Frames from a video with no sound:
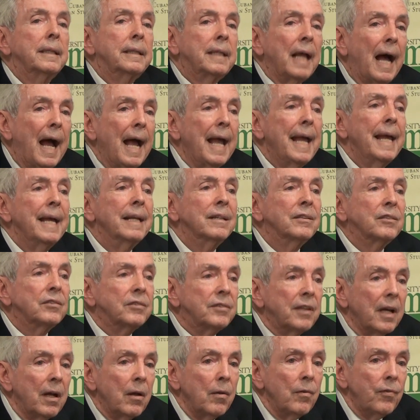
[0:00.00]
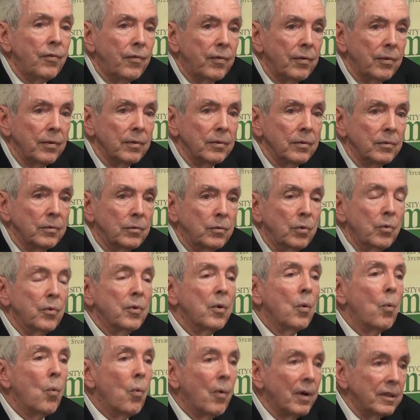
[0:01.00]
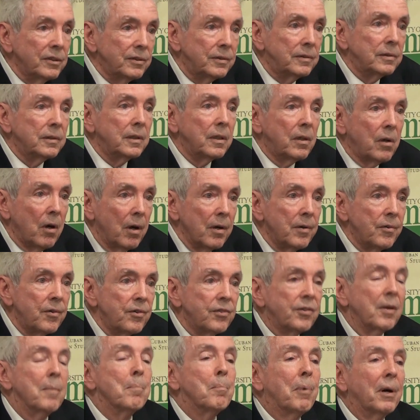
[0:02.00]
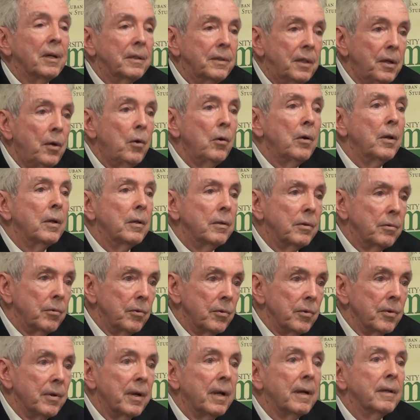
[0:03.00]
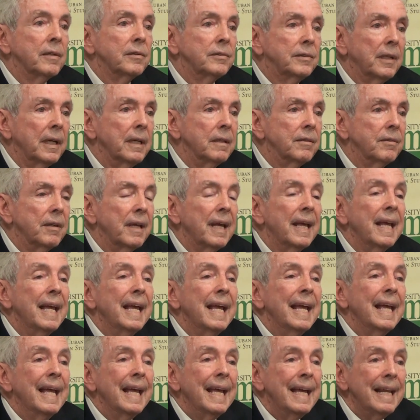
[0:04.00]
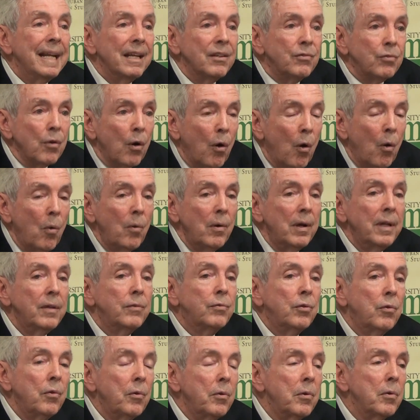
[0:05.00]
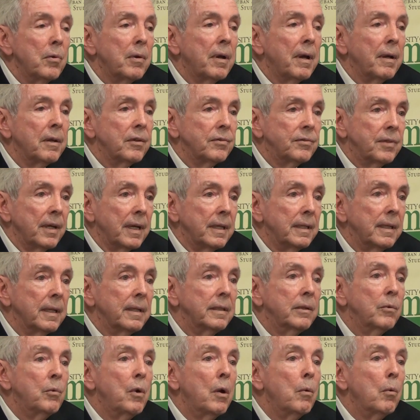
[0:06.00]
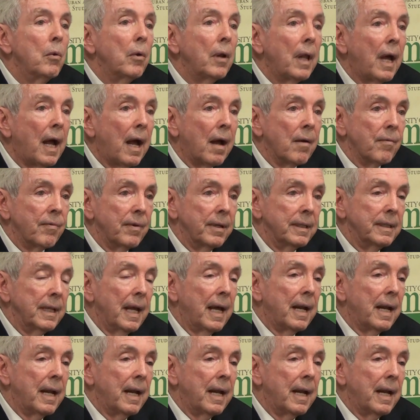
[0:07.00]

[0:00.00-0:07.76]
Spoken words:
tie itself to the Western countries, and particularly to the United States. It is only through the United States that we will have, and